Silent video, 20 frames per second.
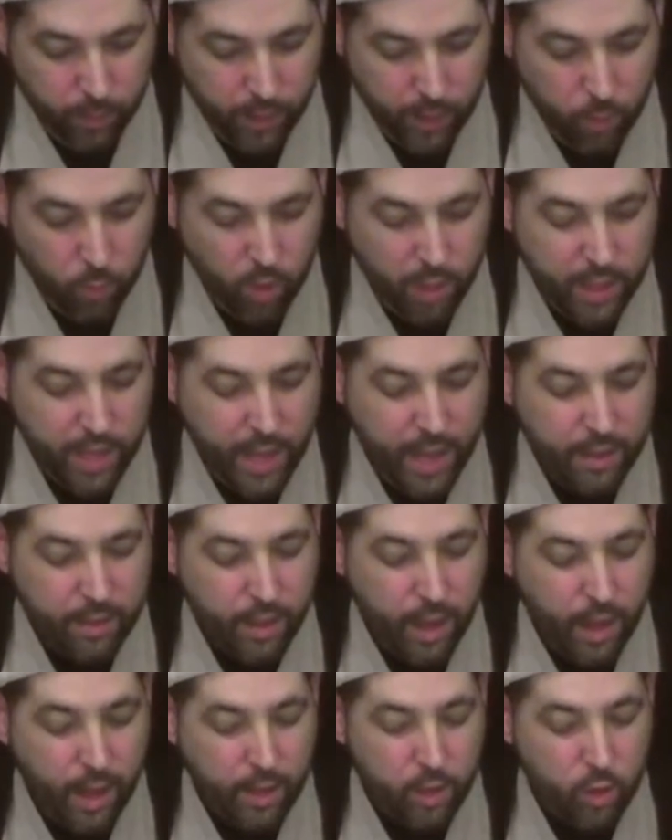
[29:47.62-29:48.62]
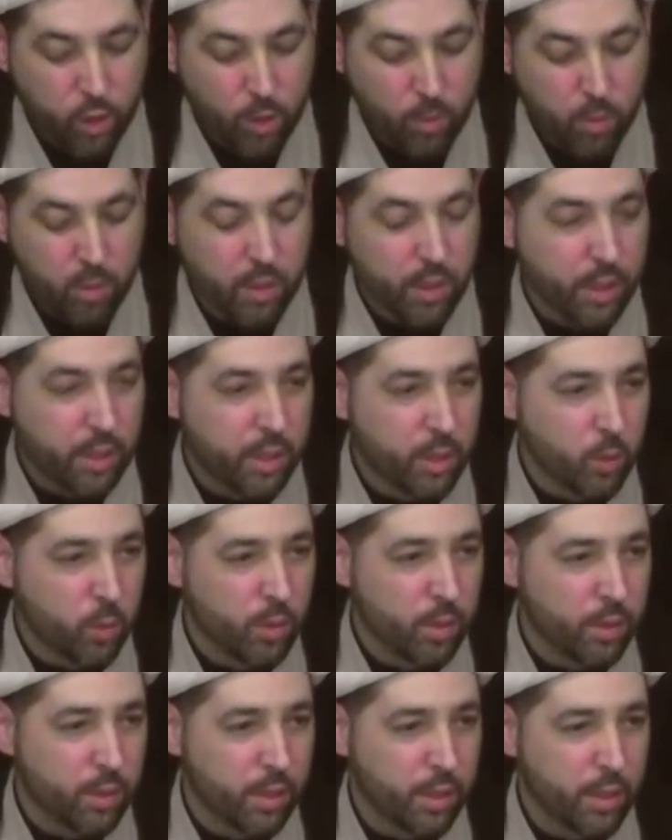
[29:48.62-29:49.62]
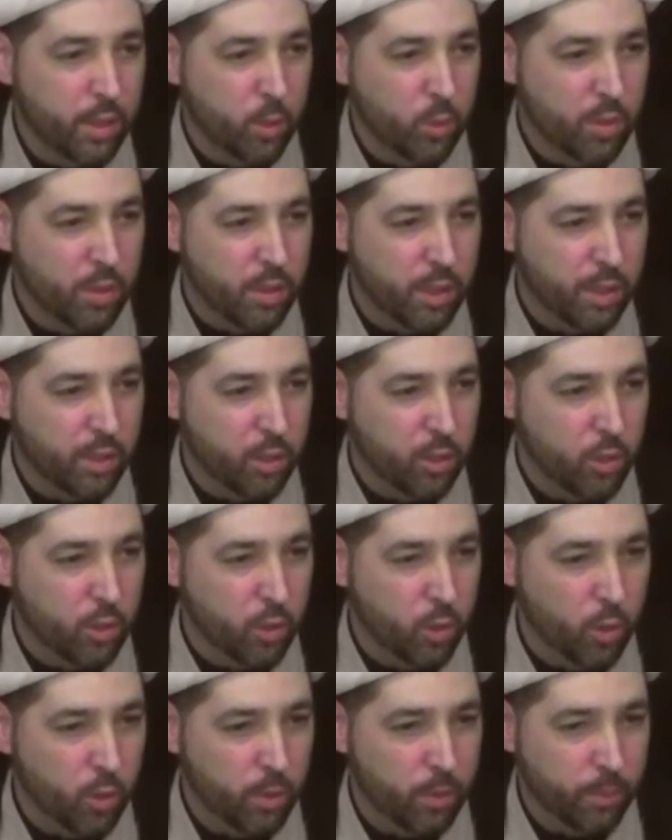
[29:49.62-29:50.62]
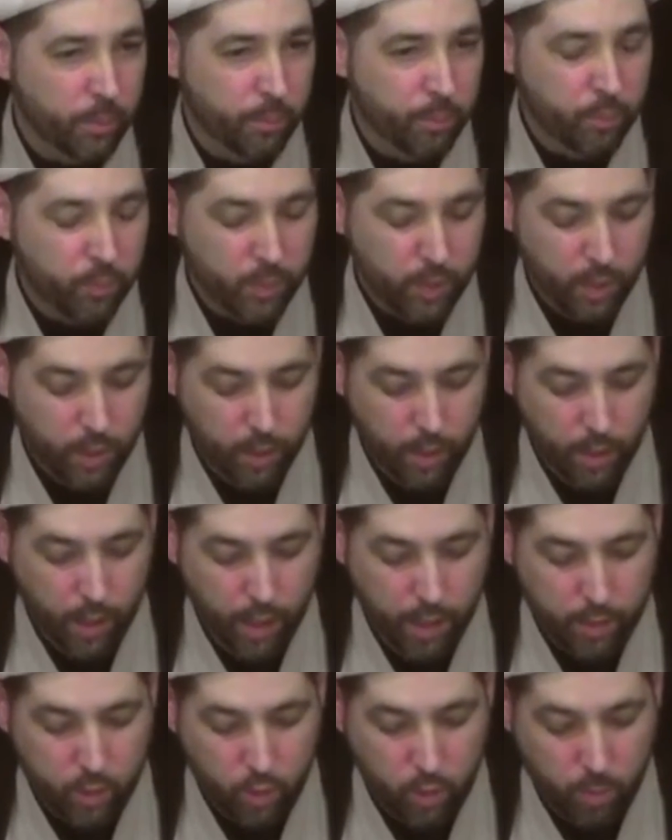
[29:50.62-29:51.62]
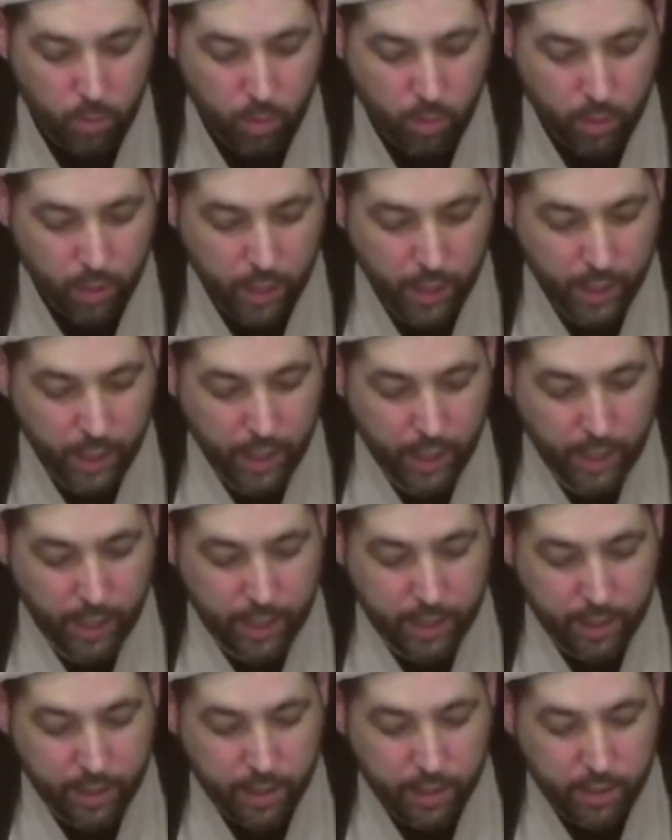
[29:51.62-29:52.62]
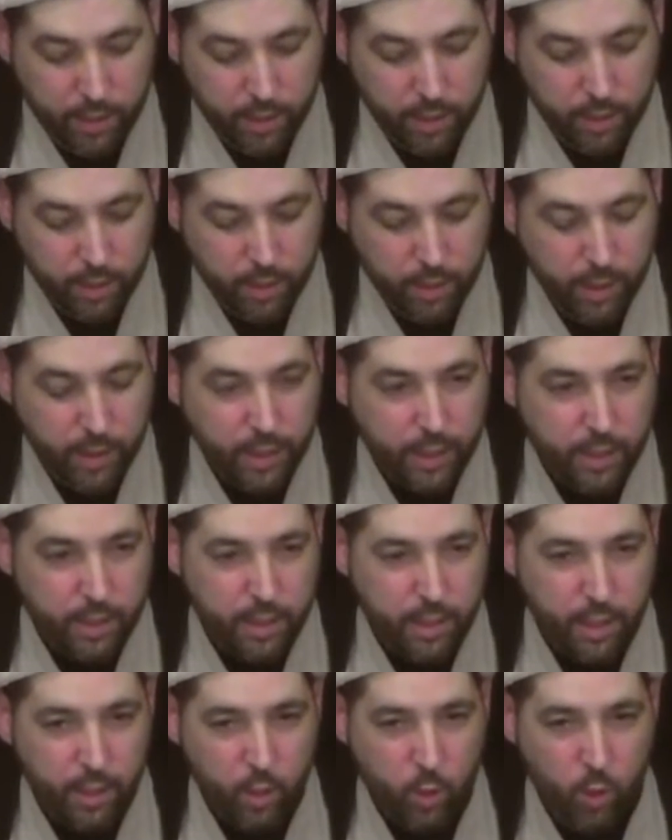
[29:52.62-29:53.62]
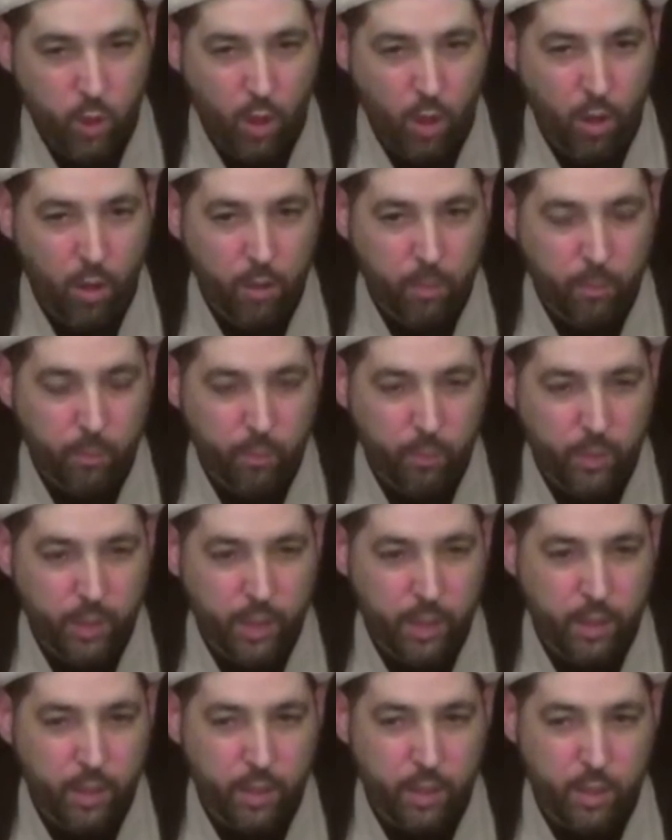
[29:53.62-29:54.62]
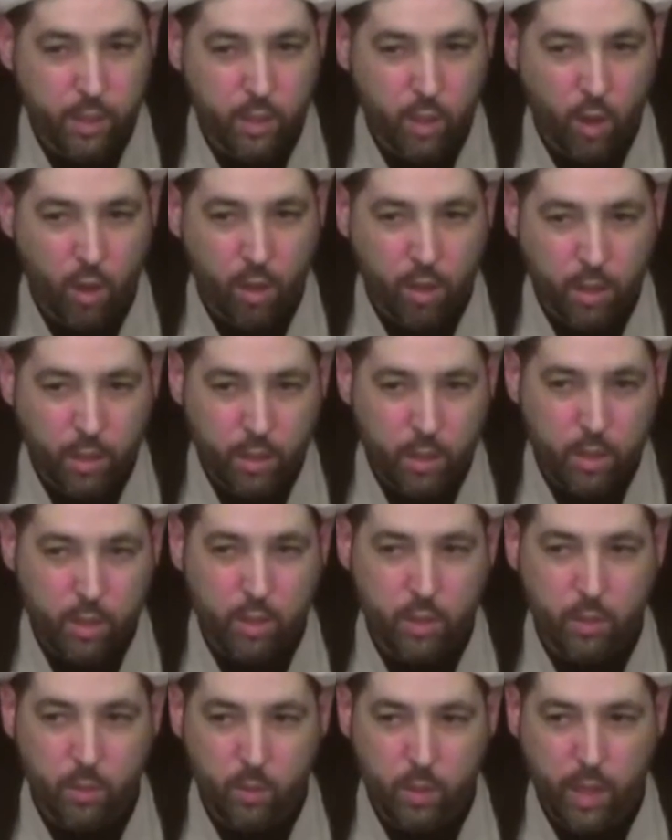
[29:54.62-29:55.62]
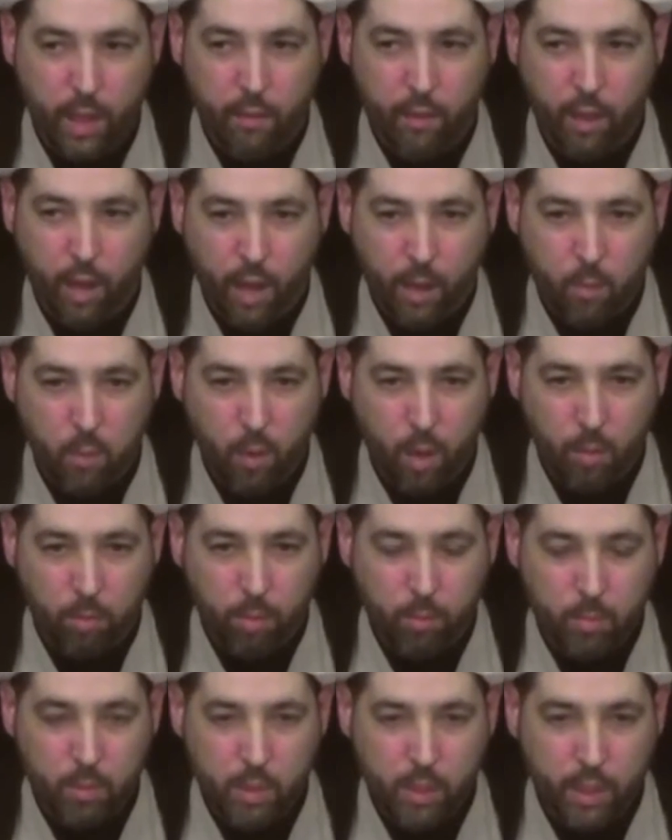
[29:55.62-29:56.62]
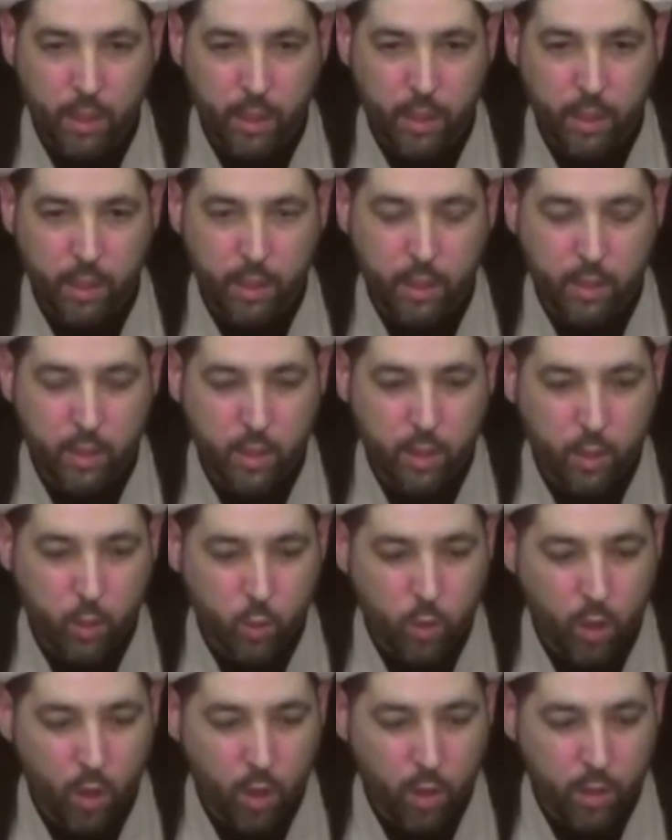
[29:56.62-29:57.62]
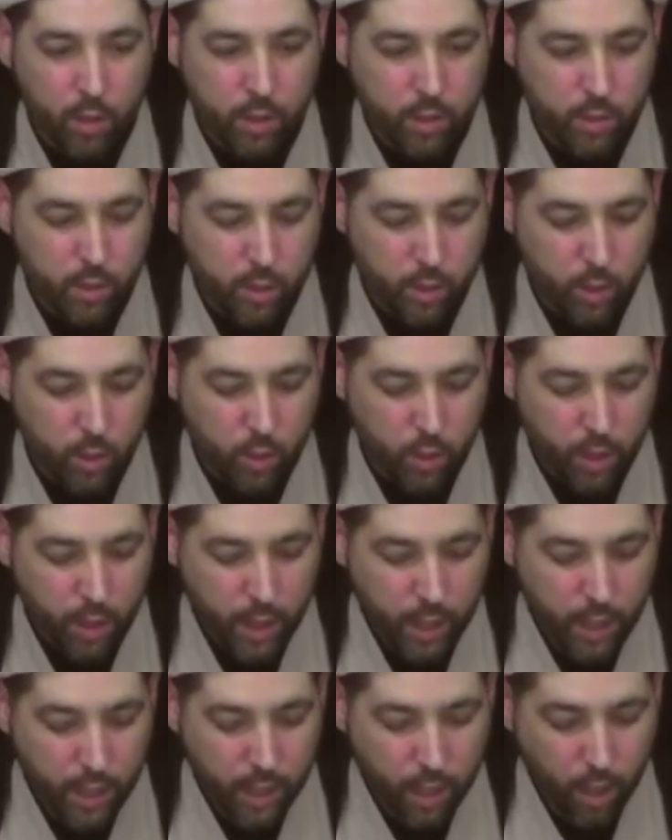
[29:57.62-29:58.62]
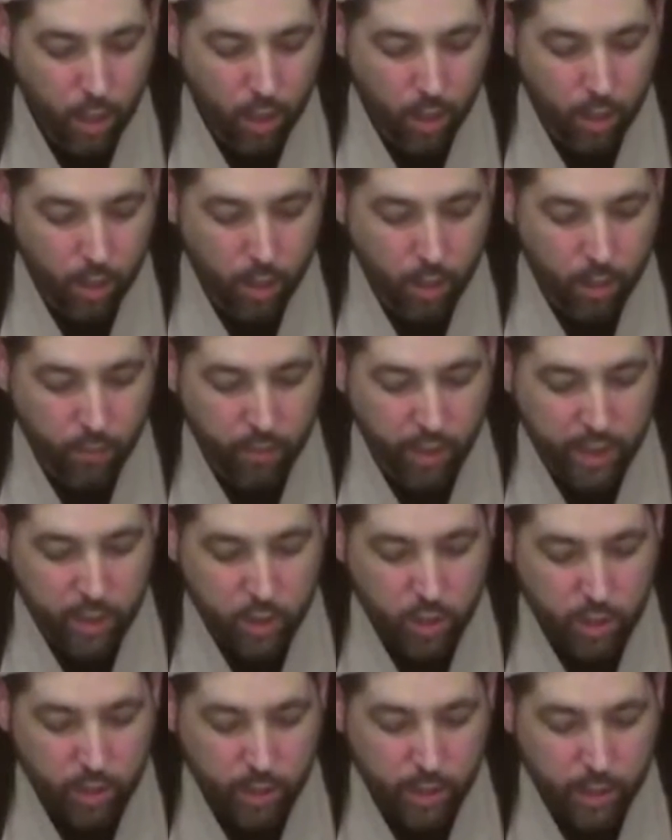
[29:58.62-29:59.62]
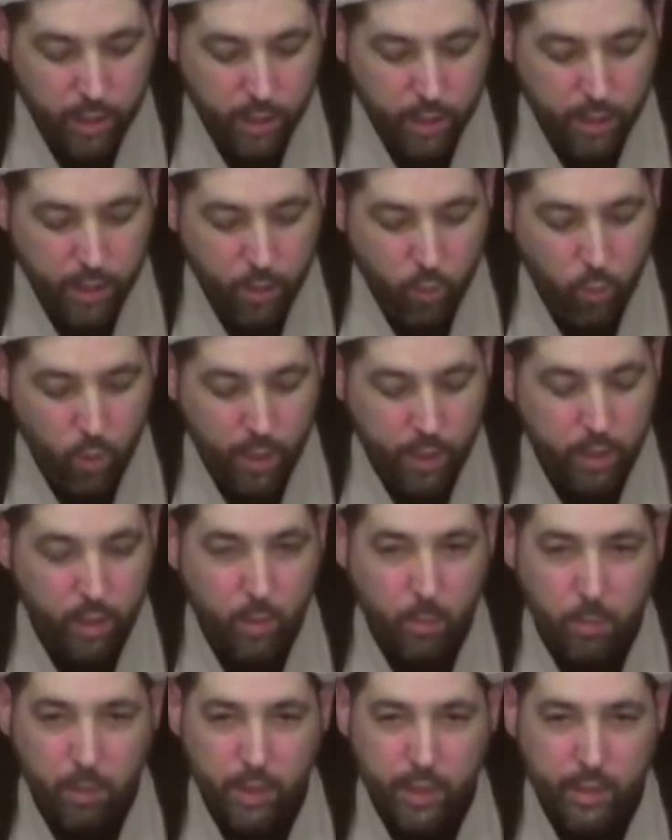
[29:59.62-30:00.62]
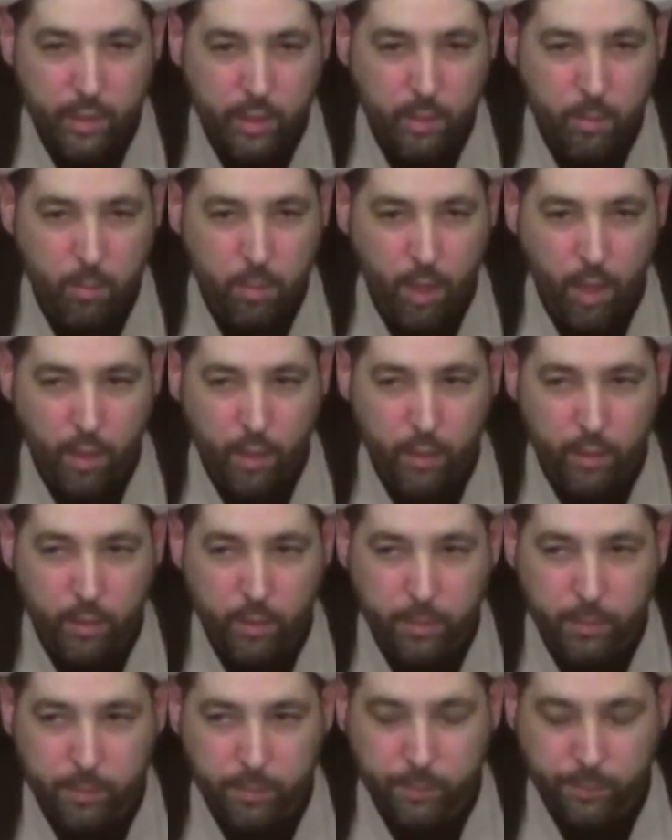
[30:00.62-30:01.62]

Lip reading: He had the eye trouble since he was 6 years old. He had eye trouble, and it continued on. And it started. He just was having eye problems, and then it continued on until eventually he went completely blind.